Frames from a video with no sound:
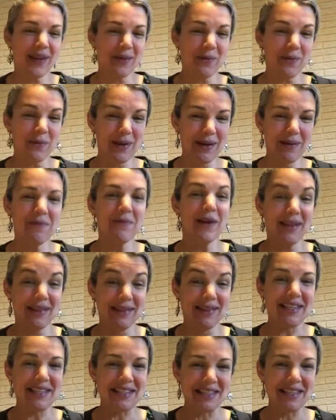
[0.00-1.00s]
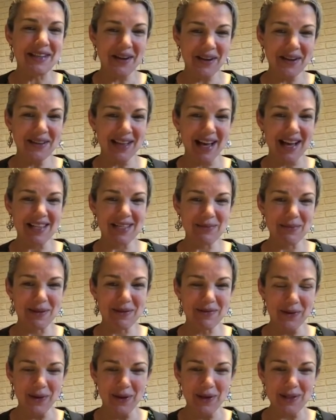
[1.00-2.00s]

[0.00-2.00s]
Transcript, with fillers: We read this in our class before,